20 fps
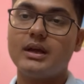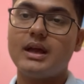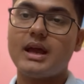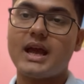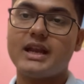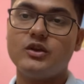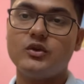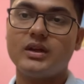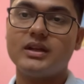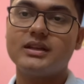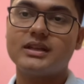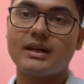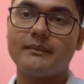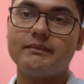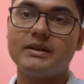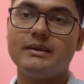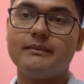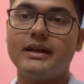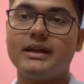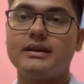and you can
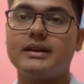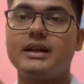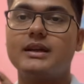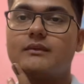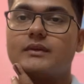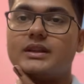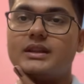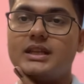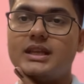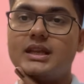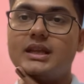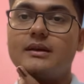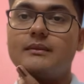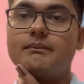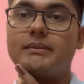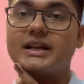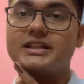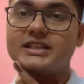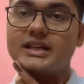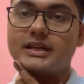supplement it with the
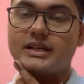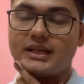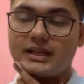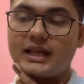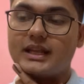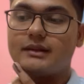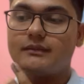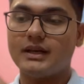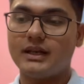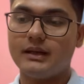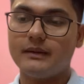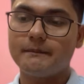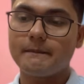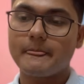budget as well.